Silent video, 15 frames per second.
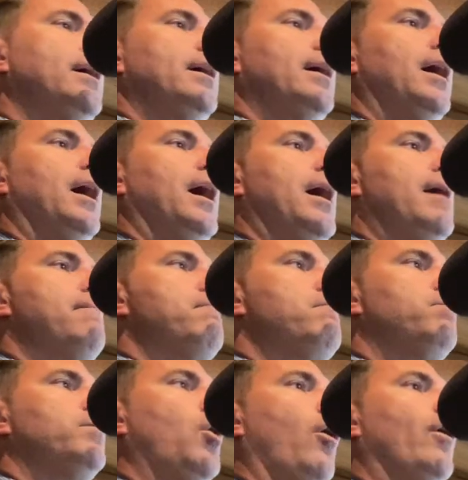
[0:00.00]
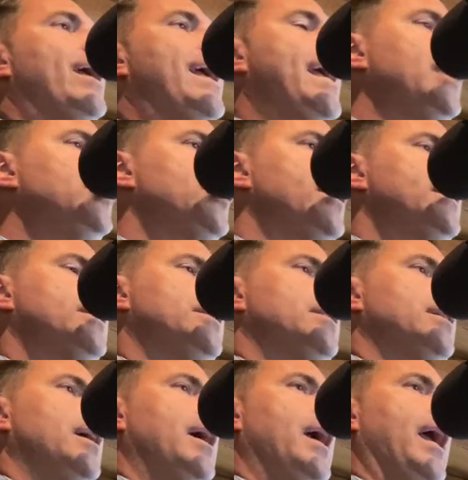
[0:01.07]
um, our agents,
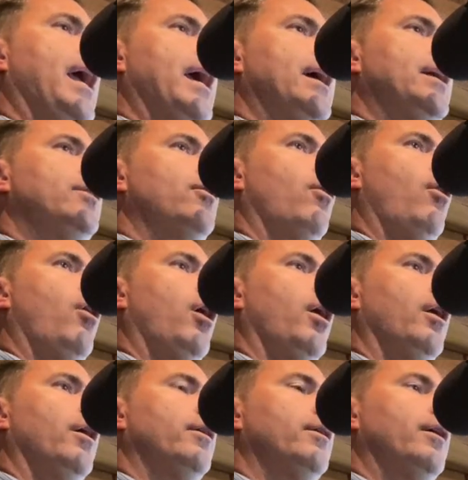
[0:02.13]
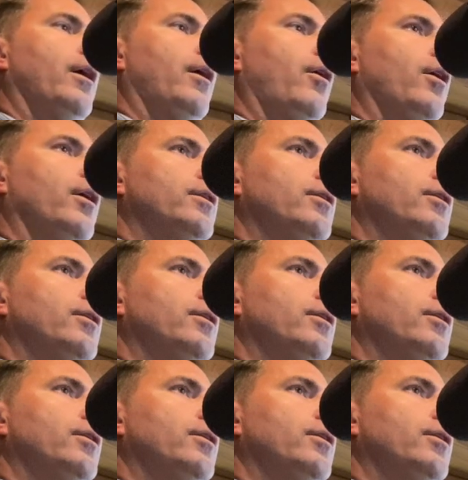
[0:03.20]
and our our,